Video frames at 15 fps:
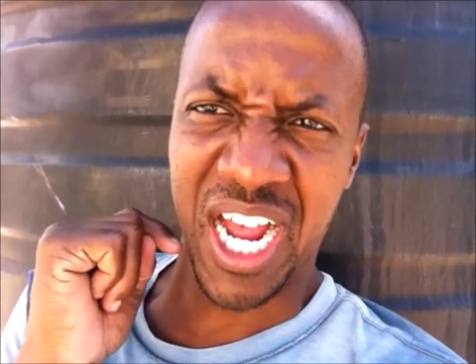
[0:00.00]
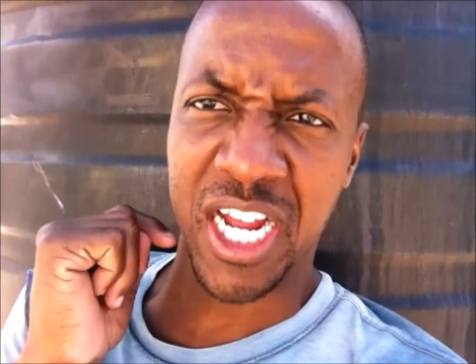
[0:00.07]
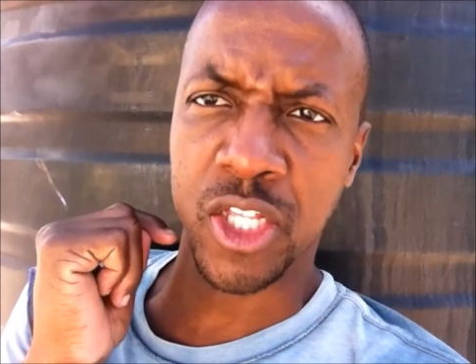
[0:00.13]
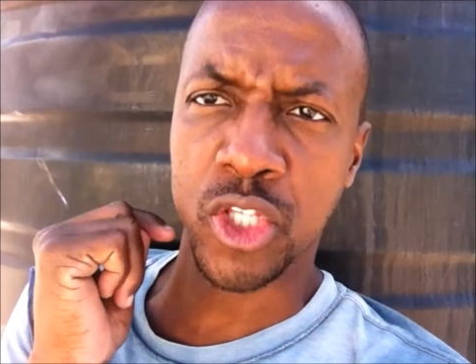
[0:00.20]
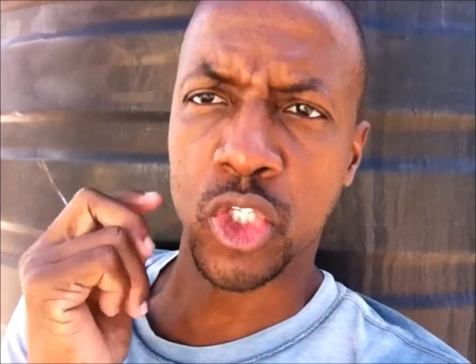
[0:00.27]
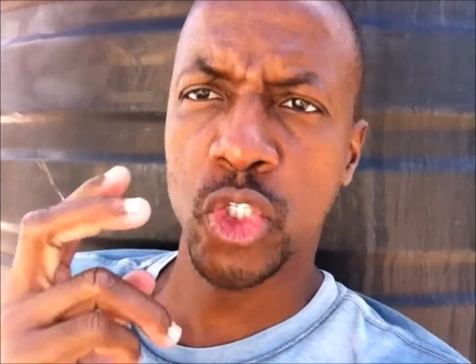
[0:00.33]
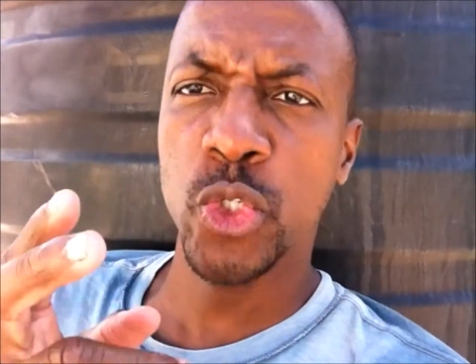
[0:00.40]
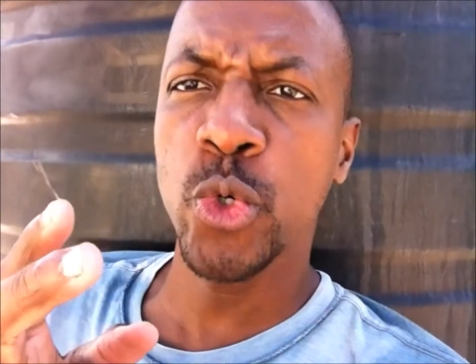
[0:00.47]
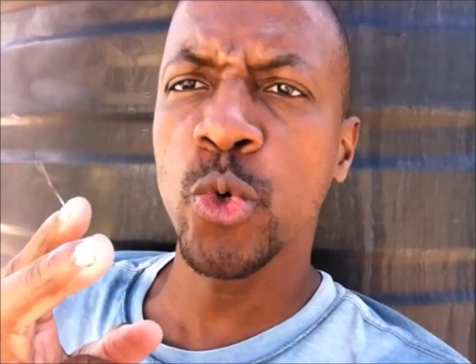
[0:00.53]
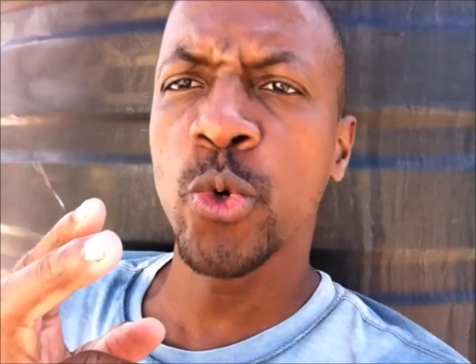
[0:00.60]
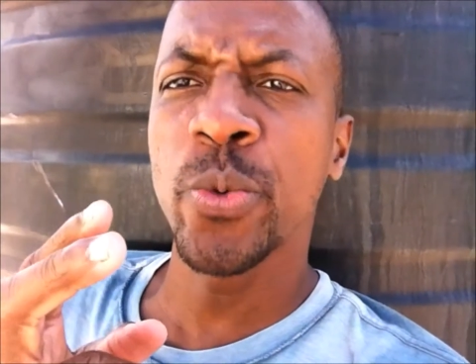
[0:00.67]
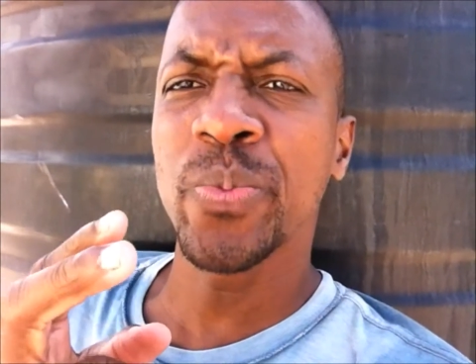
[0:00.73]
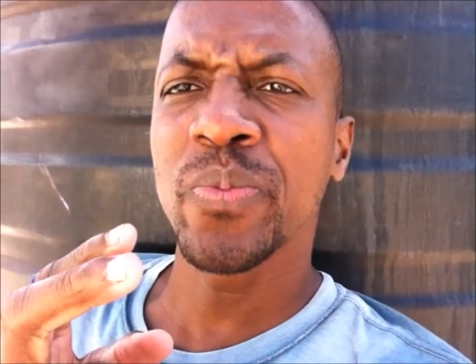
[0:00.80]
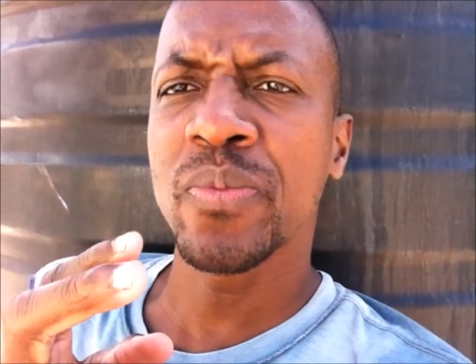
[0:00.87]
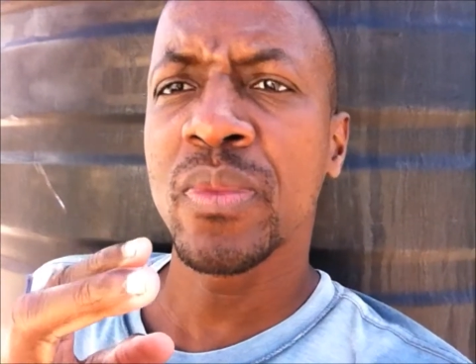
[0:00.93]
and
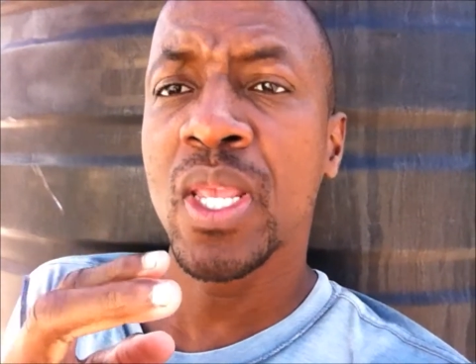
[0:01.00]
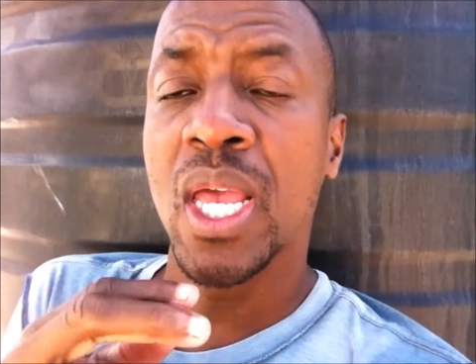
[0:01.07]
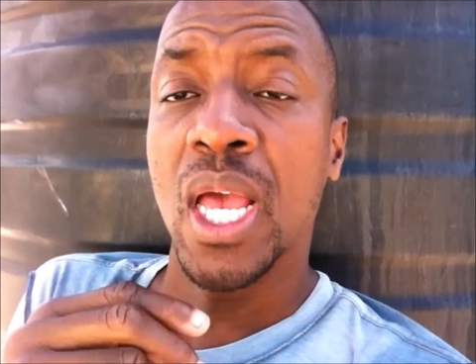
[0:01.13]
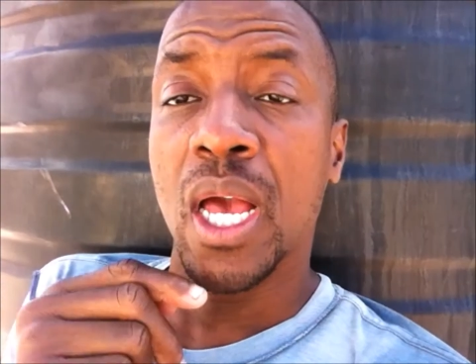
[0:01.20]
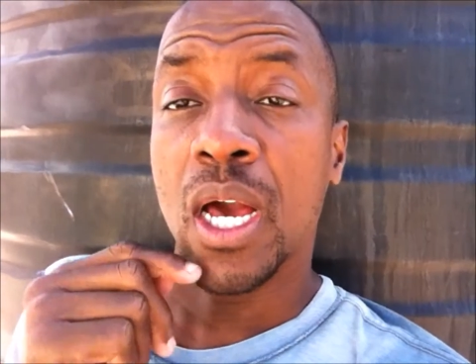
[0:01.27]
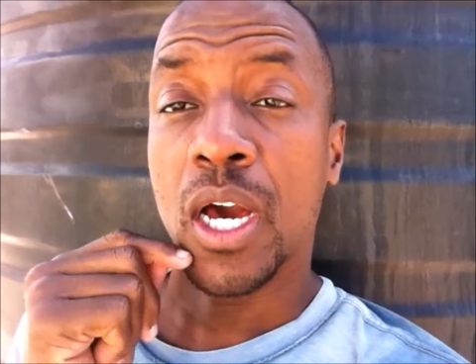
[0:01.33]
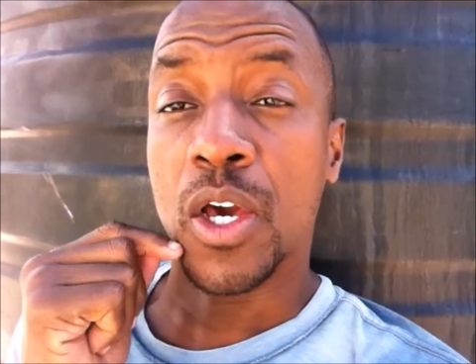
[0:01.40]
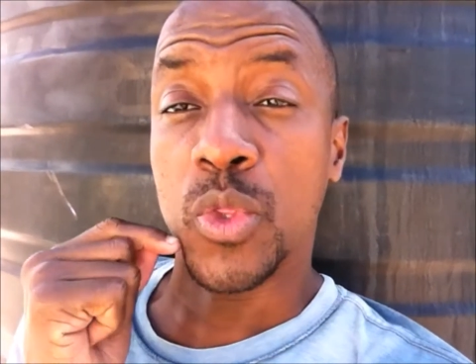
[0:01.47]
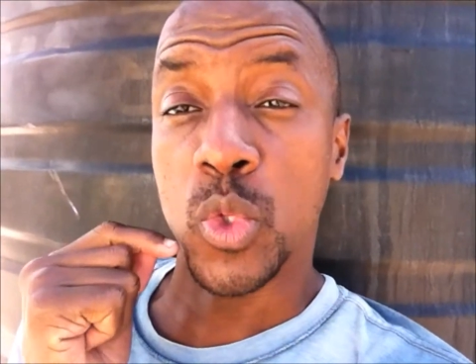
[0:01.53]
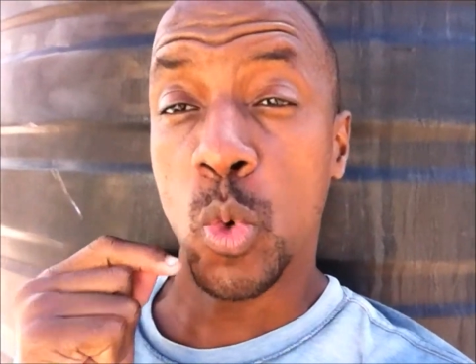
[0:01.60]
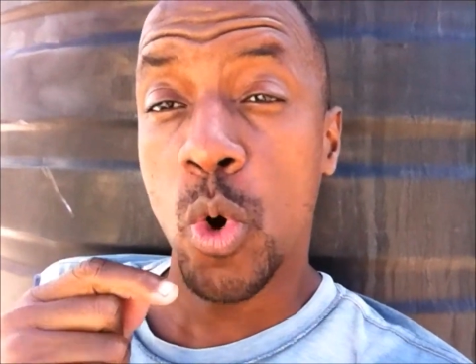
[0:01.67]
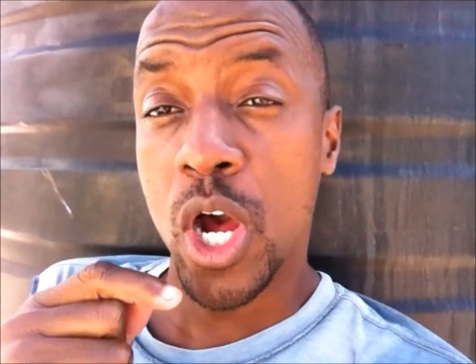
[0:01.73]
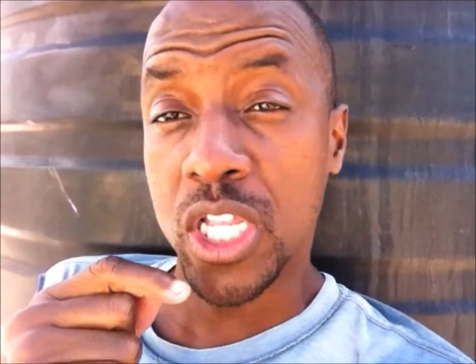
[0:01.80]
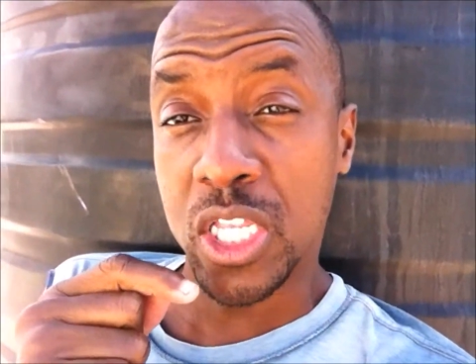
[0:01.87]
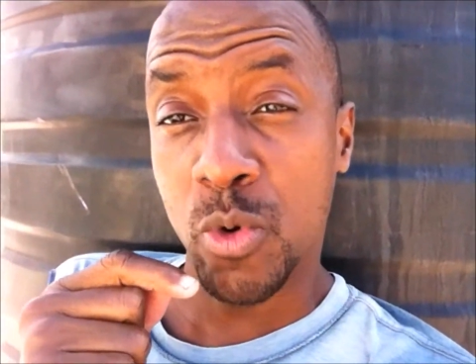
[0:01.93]
two, the
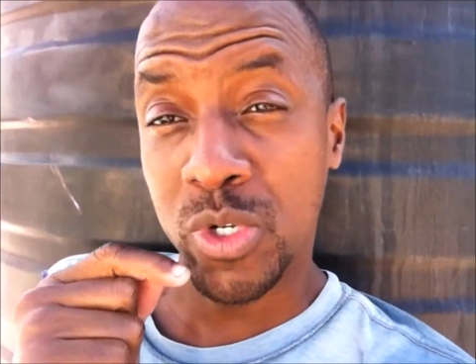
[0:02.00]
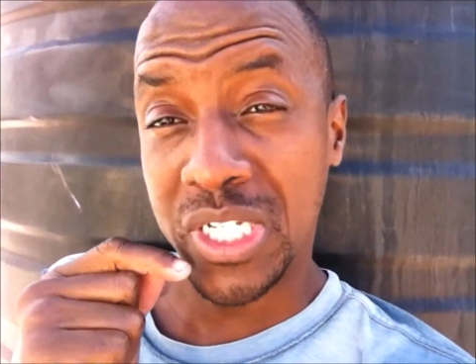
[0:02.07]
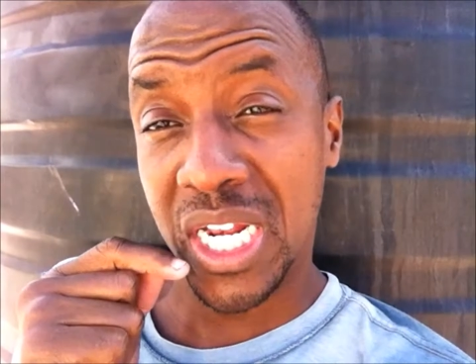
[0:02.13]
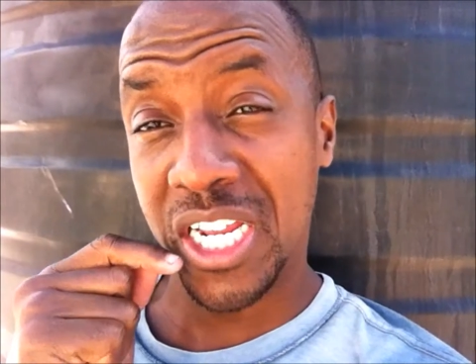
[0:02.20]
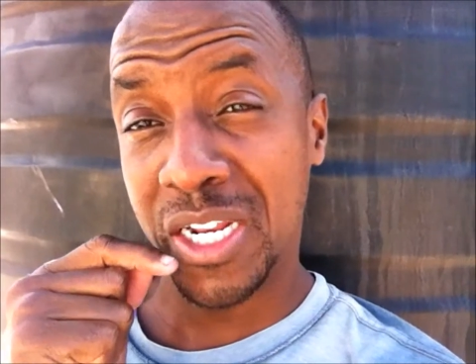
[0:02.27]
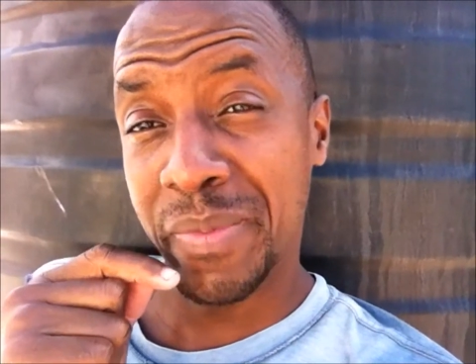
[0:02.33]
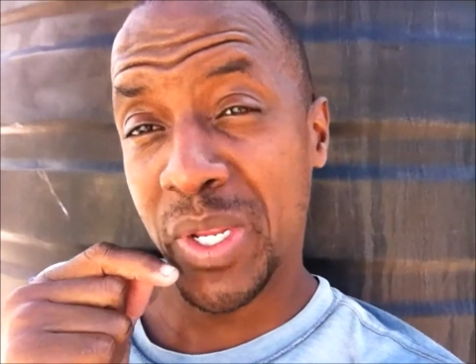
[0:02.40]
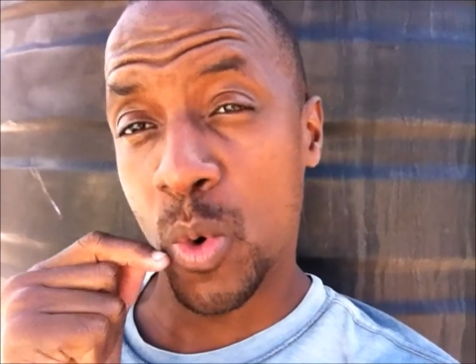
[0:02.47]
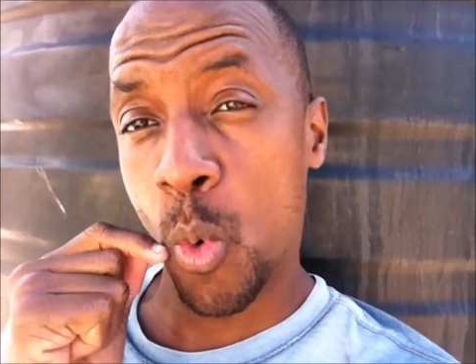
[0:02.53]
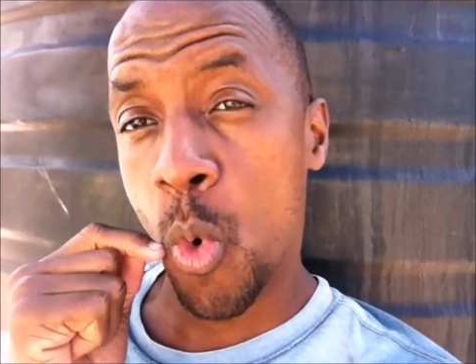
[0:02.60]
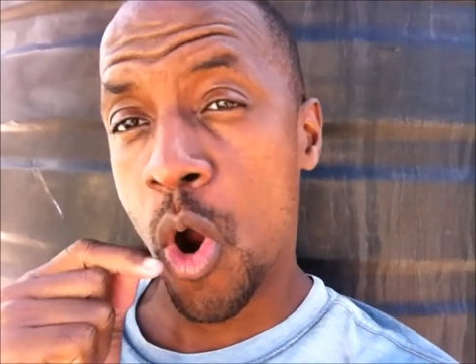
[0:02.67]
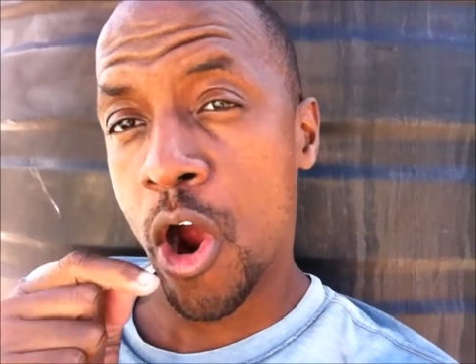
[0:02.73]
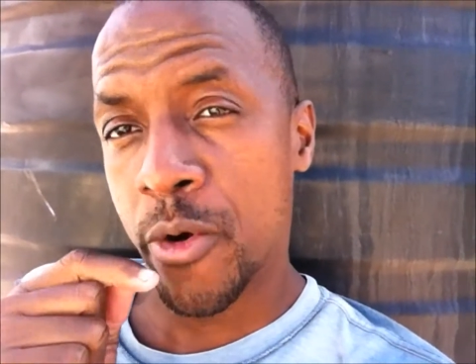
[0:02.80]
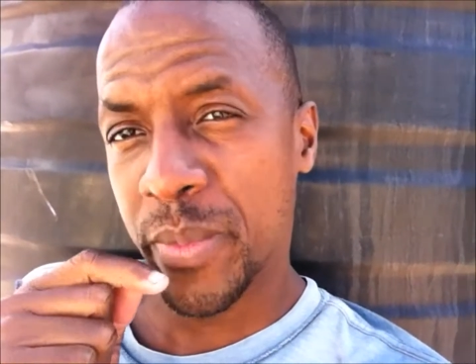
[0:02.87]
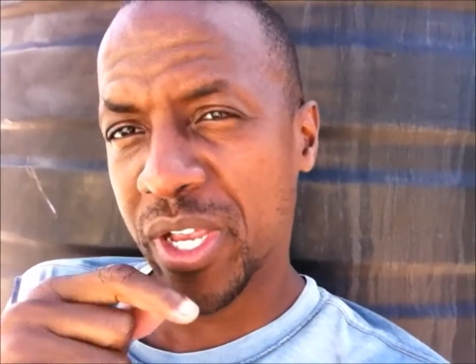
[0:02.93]
water was a little bit
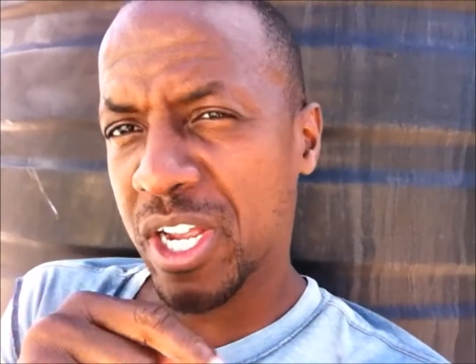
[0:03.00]
warm,